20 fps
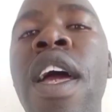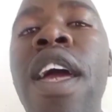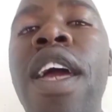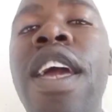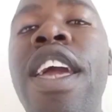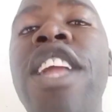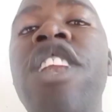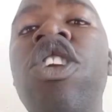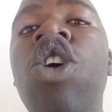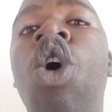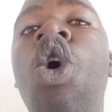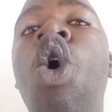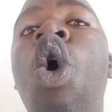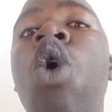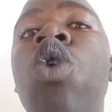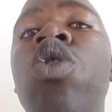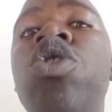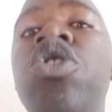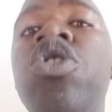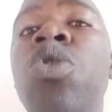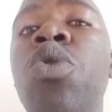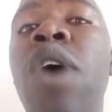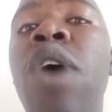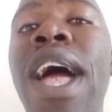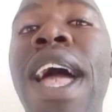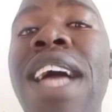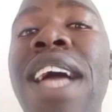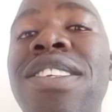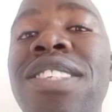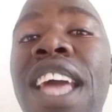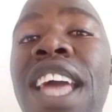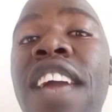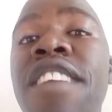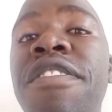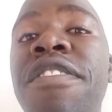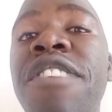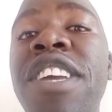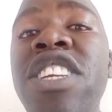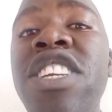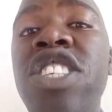It also has a
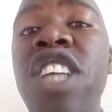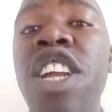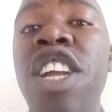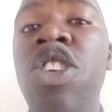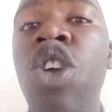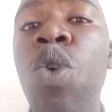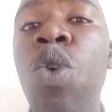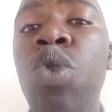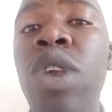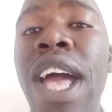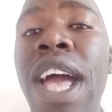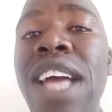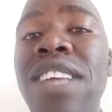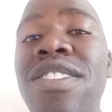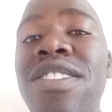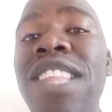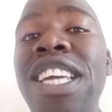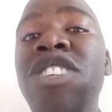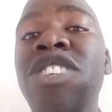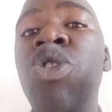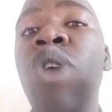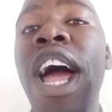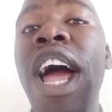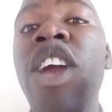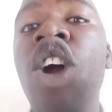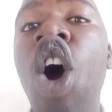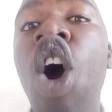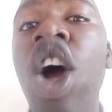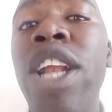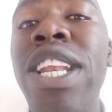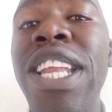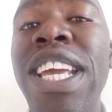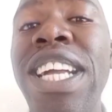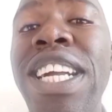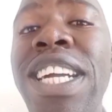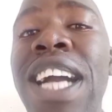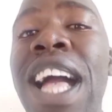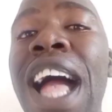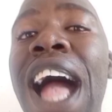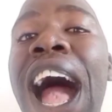feature known as the
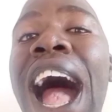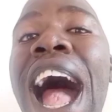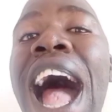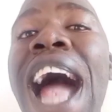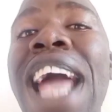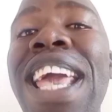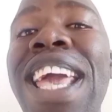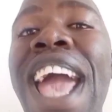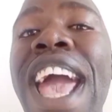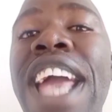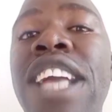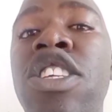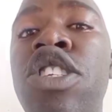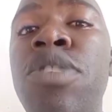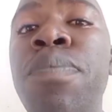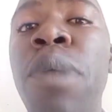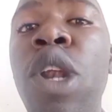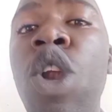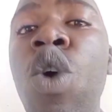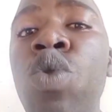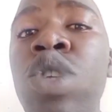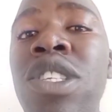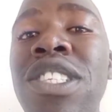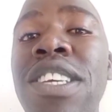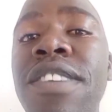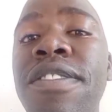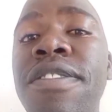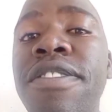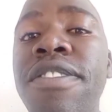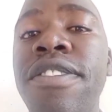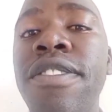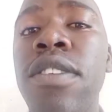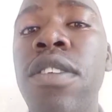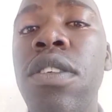trionic high explosive.